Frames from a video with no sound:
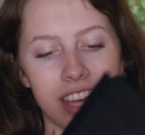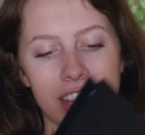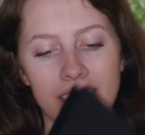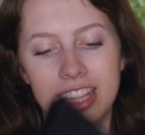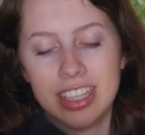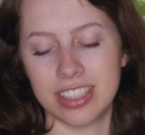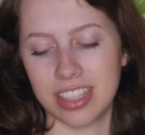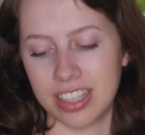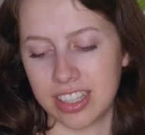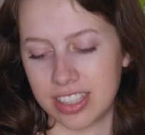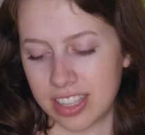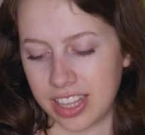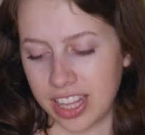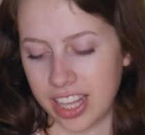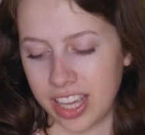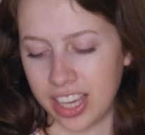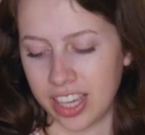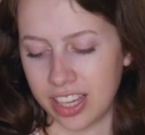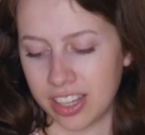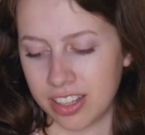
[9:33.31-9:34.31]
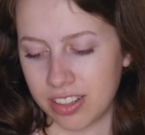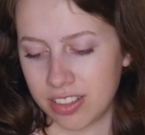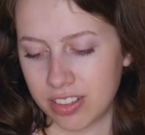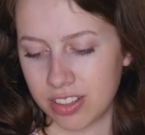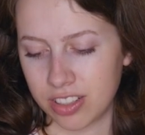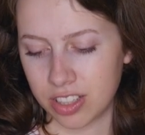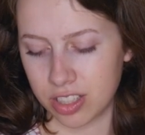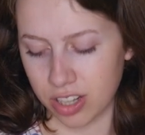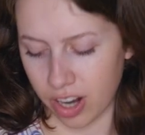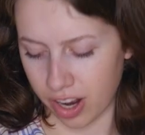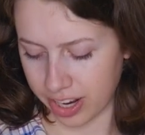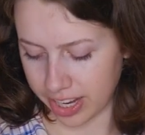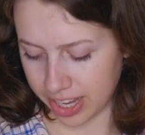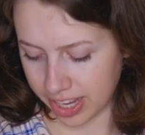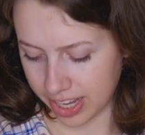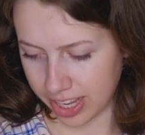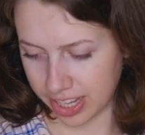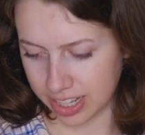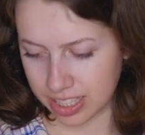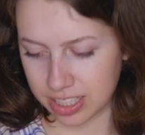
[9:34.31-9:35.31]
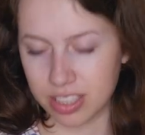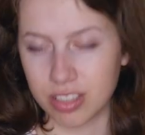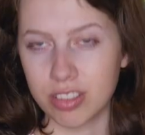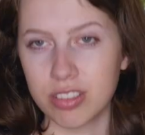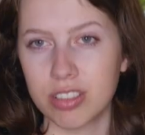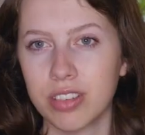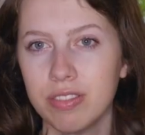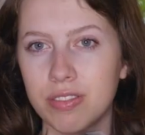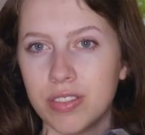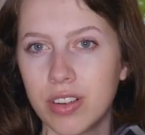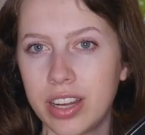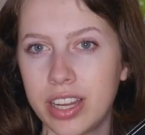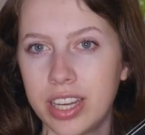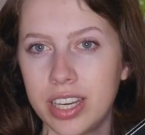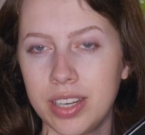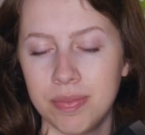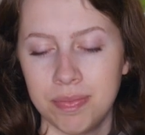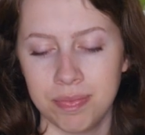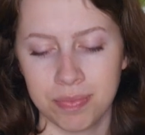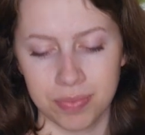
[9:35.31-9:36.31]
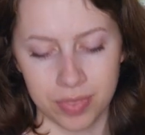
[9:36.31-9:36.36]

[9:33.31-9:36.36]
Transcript: This is the Target exclusive one.